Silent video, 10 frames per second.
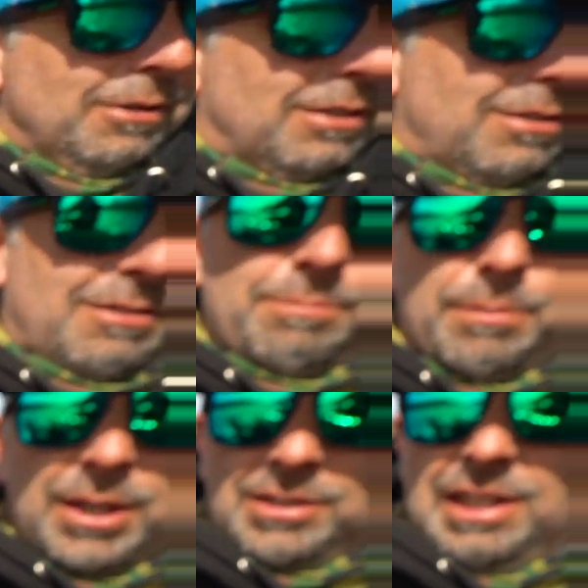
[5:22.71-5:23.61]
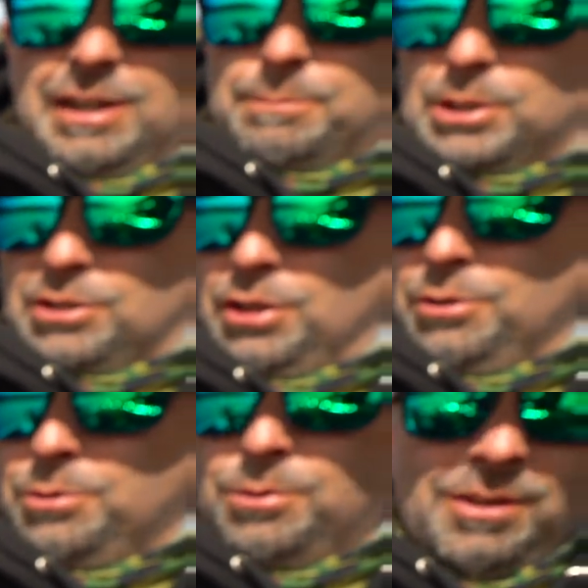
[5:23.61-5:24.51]
This is muskie number
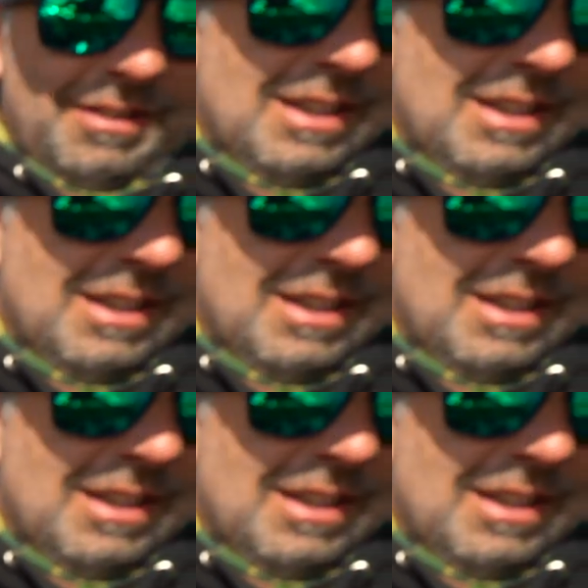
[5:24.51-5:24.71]
2